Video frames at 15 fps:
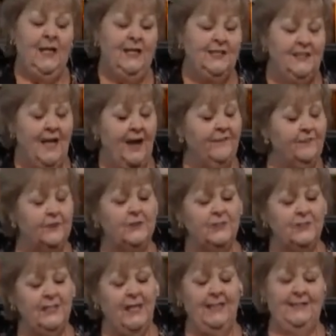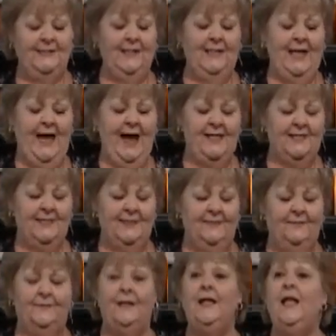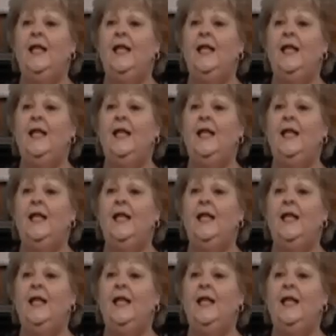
never stays inactive,